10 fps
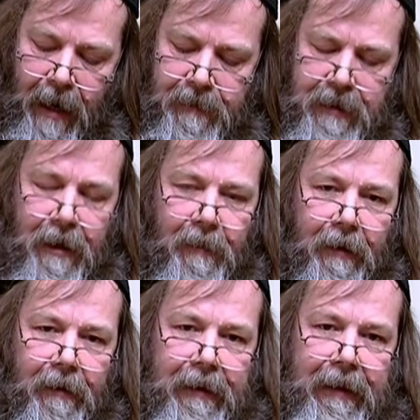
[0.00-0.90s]

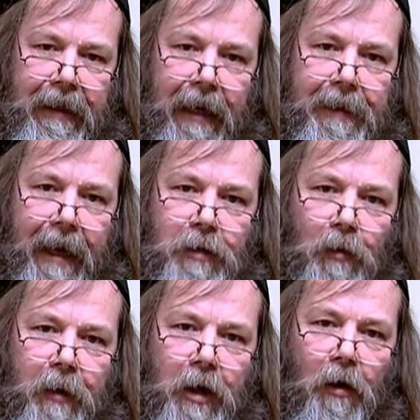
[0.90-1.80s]
summer. And that's
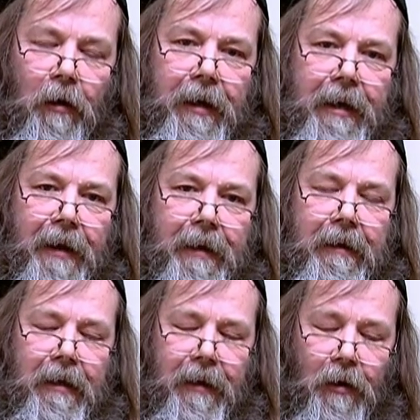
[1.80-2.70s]
what we call the
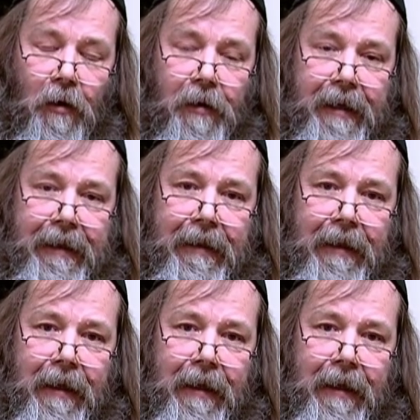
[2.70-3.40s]
northern